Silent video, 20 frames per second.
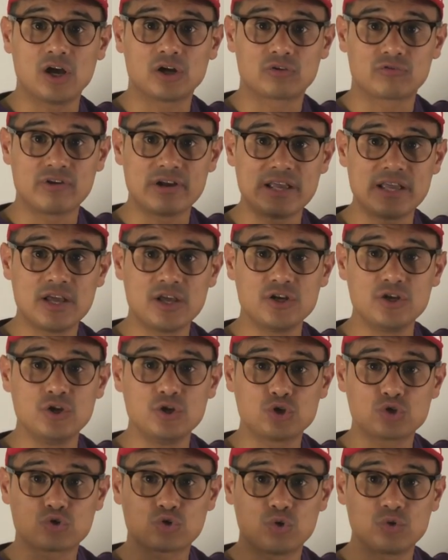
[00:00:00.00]
agree,
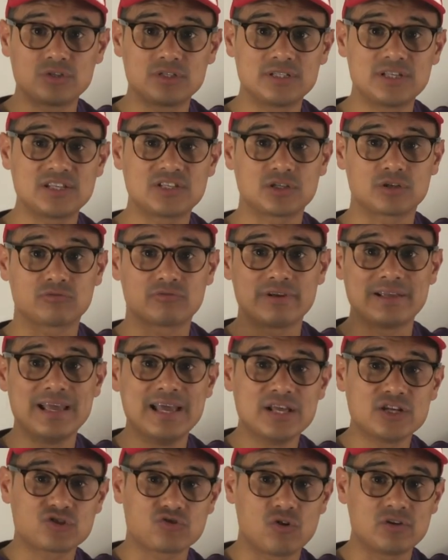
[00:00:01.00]
neutral,
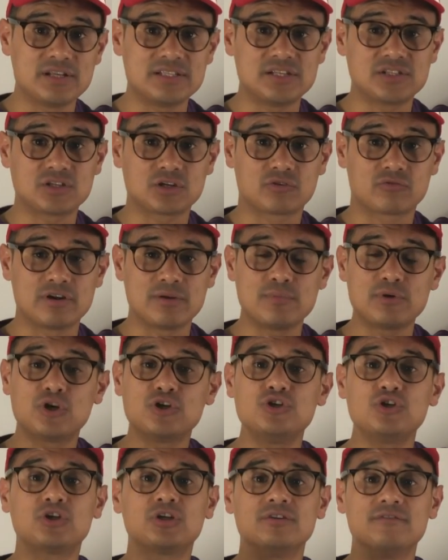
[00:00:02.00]
disagree, strongly disagree,
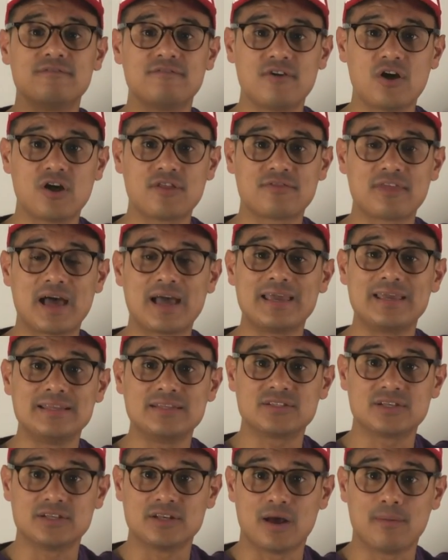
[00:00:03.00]
because you convert that
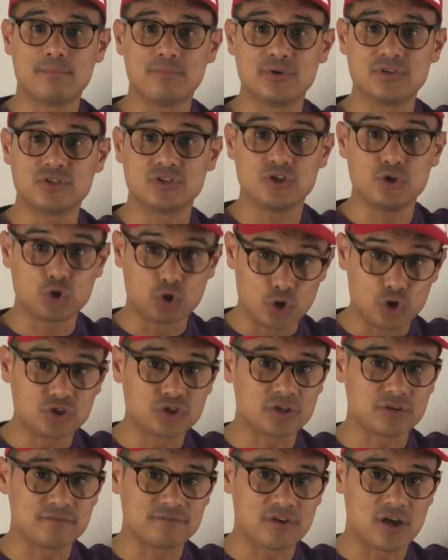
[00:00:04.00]
into numbers. You
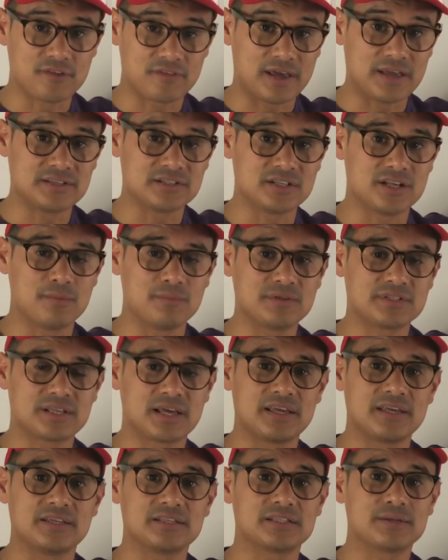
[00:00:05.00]
could convert that into numbers,
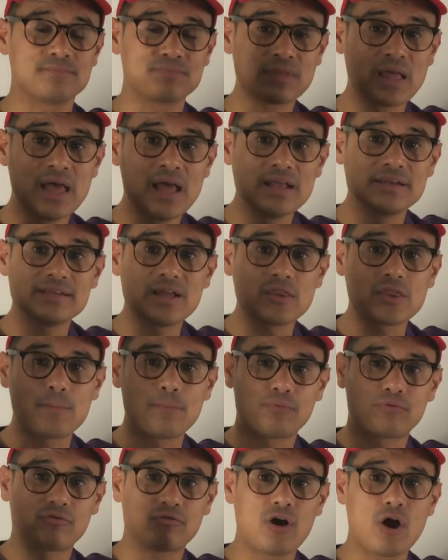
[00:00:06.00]
that is. Now
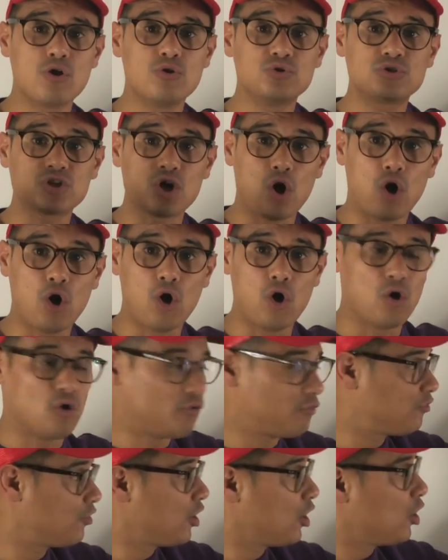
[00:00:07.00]
the pros
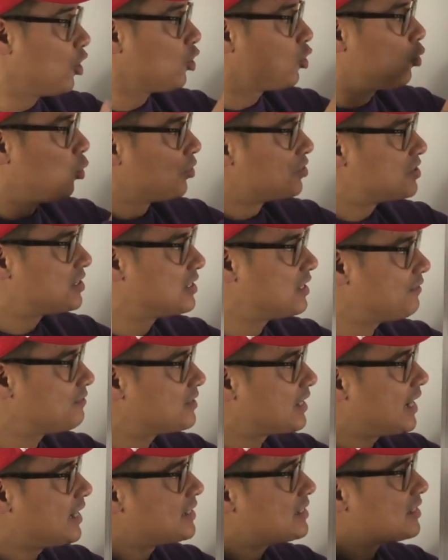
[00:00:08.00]
of
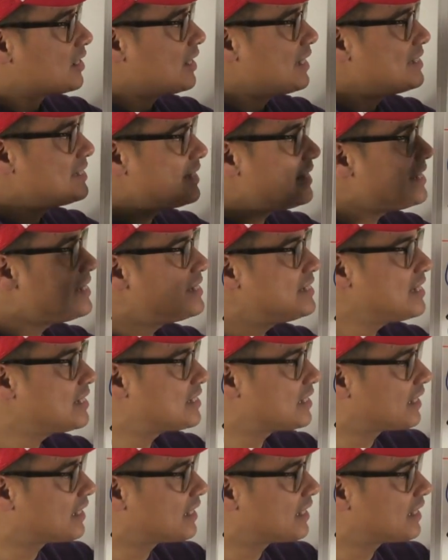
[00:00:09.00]
quantitative data. It's easier